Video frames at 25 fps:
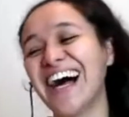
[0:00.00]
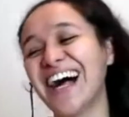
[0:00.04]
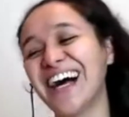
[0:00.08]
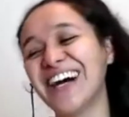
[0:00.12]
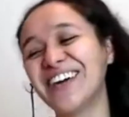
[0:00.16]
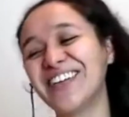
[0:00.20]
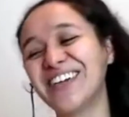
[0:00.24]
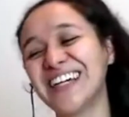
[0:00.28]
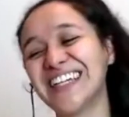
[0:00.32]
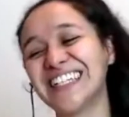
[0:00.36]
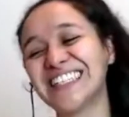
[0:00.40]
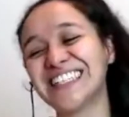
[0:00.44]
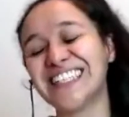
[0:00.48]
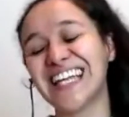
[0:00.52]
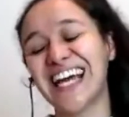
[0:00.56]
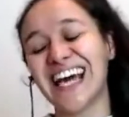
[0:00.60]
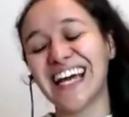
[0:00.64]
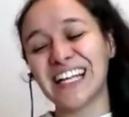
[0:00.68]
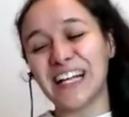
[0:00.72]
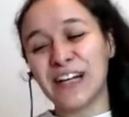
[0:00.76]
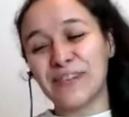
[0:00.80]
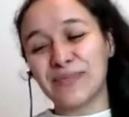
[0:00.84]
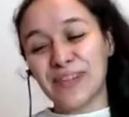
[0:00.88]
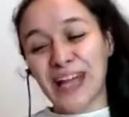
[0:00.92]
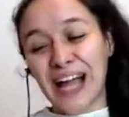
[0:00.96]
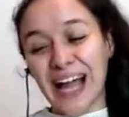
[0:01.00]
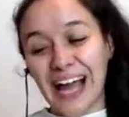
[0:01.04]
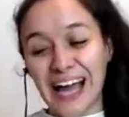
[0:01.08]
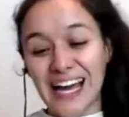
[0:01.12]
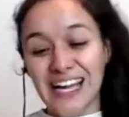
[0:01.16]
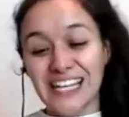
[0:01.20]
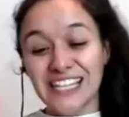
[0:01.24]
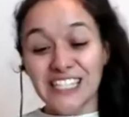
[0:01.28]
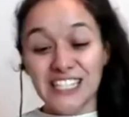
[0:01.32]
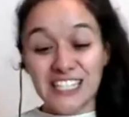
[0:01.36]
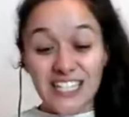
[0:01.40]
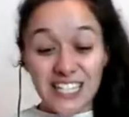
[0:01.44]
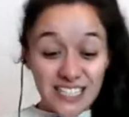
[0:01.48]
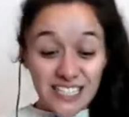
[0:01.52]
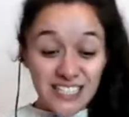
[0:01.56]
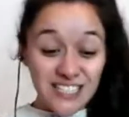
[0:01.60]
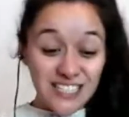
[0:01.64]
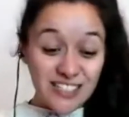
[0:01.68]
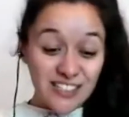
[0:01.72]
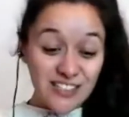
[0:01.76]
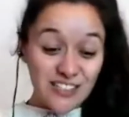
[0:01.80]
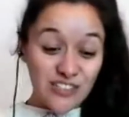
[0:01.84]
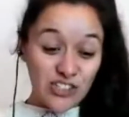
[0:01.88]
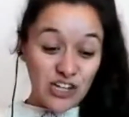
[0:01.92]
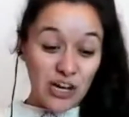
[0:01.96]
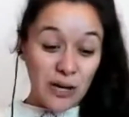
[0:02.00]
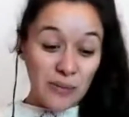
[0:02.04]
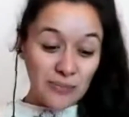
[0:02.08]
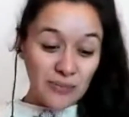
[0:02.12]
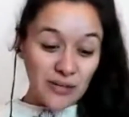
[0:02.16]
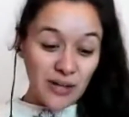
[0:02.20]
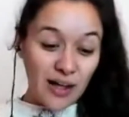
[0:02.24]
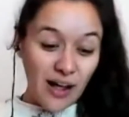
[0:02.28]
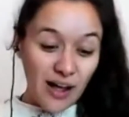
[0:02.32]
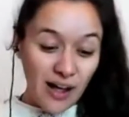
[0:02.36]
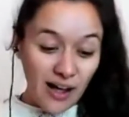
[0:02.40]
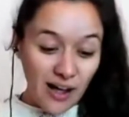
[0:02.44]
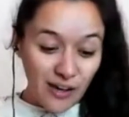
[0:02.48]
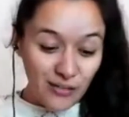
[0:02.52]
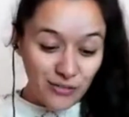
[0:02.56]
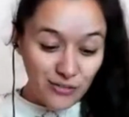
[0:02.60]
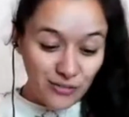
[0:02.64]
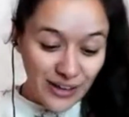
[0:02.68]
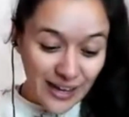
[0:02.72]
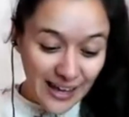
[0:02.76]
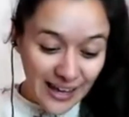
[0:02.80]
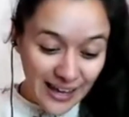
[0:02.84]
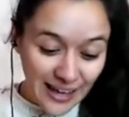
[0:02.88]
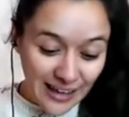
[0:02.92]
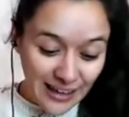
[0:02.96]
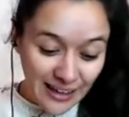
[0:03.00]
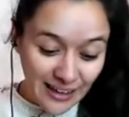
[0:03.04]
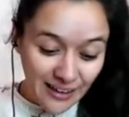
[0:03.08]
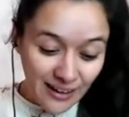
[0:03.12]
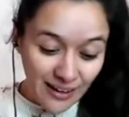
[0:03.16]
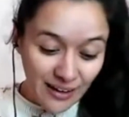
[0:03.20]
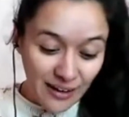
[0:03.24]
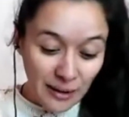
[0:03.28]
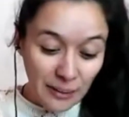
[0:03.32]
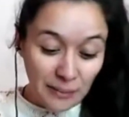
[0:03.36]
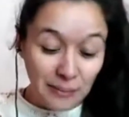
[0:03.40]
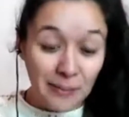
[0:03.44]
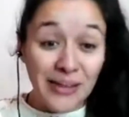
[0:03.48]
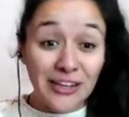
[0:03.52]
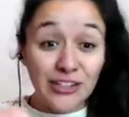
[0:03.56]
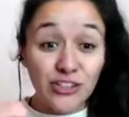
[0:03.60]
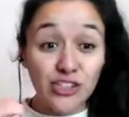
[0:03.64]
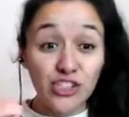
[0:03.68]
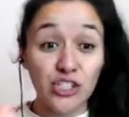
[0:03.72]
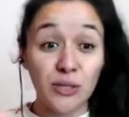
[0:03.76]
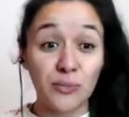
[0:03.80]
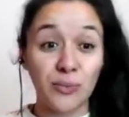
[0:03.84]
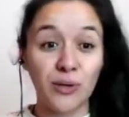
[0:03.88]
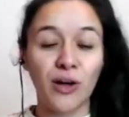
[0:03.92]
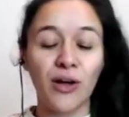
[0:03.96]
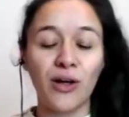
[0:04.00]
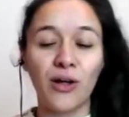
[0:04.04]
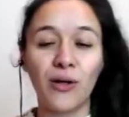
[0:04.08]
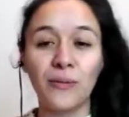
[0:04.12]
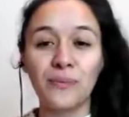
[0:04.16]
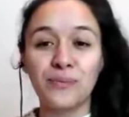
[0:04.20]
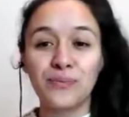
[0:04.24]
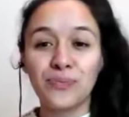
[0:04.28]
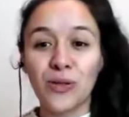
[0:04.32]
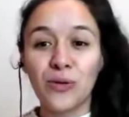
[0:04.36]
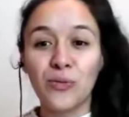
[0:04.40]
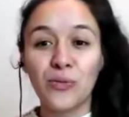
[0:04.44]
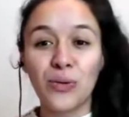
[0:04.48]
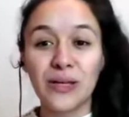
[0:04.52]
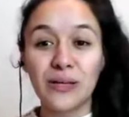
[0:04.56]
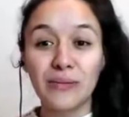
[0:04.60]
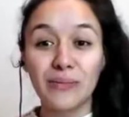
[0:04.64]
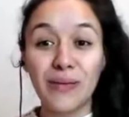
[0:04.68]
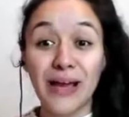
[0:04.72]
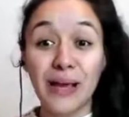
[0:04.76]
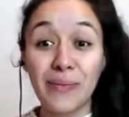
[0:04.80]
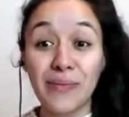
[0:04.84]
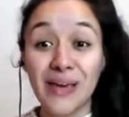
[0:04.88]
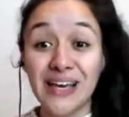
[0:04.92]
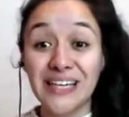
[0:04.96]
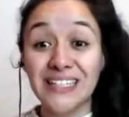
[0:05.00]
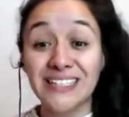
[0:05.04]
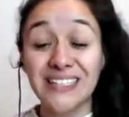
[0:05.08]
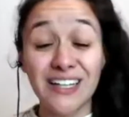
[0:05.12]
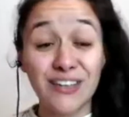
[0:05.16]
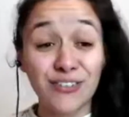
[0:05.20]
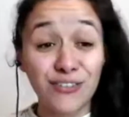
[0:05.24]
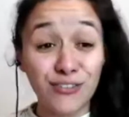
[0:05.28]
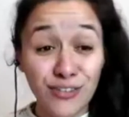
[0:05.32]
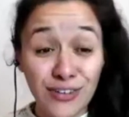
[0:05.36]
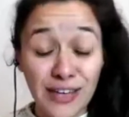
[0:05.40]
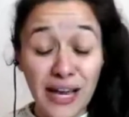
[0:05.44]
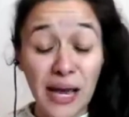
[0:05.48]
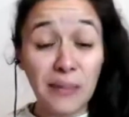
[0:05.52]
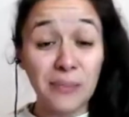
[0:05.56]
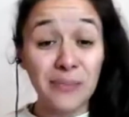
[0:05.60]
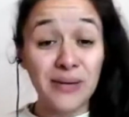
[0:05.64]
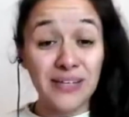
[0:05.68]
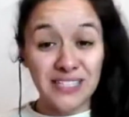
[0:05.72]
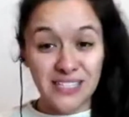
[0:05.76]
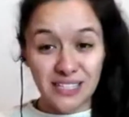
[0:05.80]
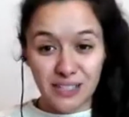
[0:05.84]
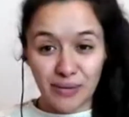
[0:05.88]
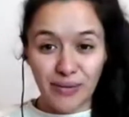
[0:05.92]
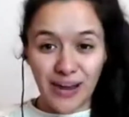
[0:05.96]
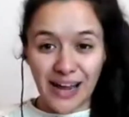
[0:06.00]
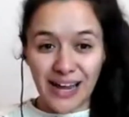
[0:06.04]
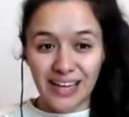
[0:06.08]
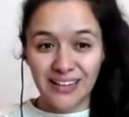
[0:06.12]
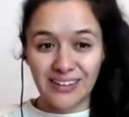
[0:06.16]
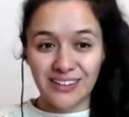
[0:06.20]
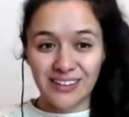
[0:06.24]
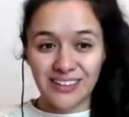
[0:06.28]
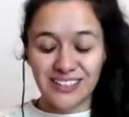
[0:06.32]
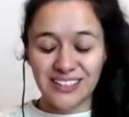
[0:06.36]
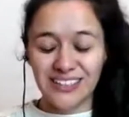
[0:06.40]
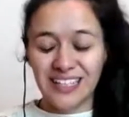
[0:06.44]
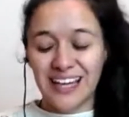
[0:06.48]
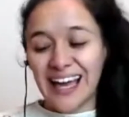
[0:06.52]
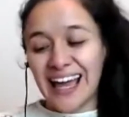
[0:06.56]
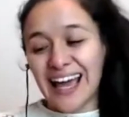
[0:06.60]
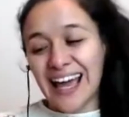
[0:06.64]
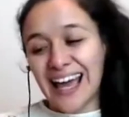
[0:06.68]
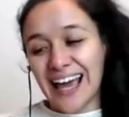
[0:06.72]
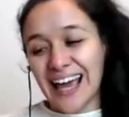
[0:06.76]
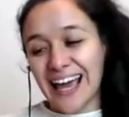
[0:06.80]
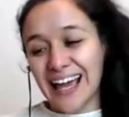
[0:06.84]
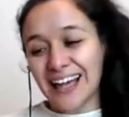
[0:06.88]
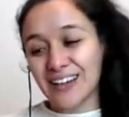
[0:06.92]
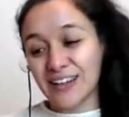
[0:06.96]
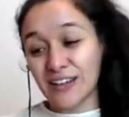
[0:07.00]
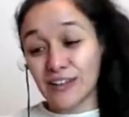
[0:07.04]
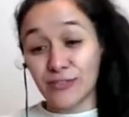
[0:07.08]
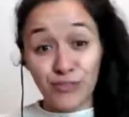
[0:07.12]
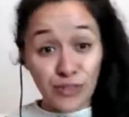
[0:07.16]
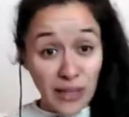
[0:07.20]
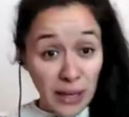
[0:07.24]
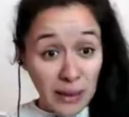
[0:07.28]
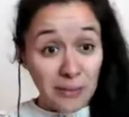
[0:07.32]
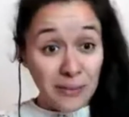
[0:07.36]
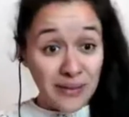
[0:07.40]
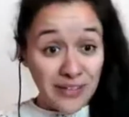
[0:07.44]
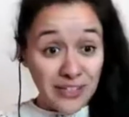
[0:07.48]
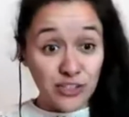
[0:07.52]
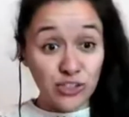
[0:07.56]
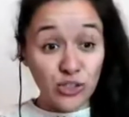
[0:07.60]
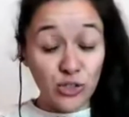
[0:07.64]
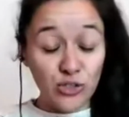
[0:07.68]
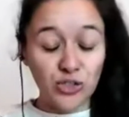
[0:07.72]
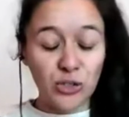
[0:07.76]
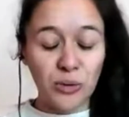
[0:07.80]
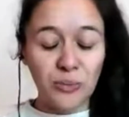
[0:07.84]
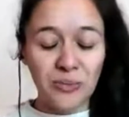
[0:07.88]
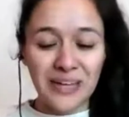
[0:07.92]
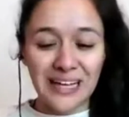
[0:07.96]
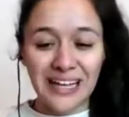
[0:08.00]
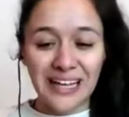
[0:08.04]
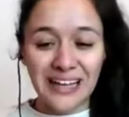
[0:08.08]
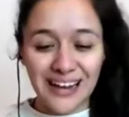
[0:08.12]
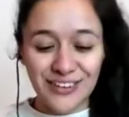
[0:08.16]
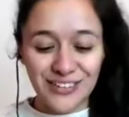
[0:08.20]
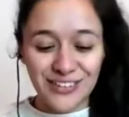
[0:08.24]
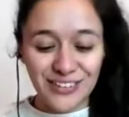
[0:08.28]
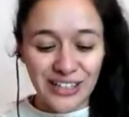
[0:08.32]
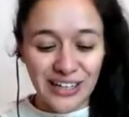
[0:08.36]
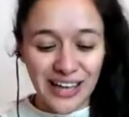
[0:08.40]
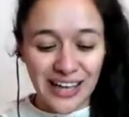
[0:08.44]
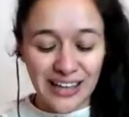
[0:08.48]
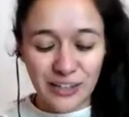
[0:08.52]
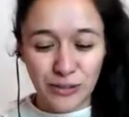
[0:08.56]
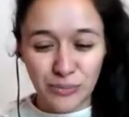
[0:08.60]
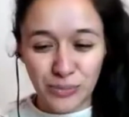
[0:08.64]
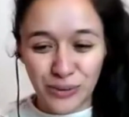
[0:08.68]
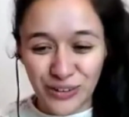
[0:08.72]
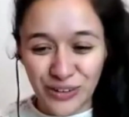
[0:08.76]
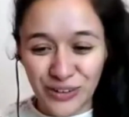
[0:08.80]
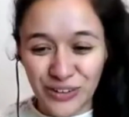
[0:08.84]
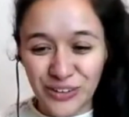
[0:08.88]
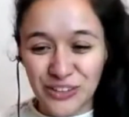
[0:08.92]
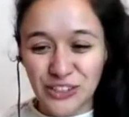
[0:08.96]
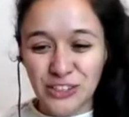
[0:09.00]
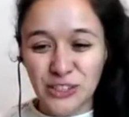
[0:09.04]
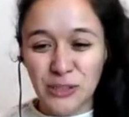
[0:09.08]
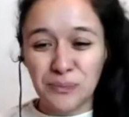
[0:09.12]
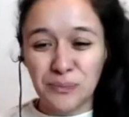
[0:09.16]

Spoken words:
is that I just jumped off a mentorship call with my amazing VIP smilers and VIP social media lifestyle entrepreneurs.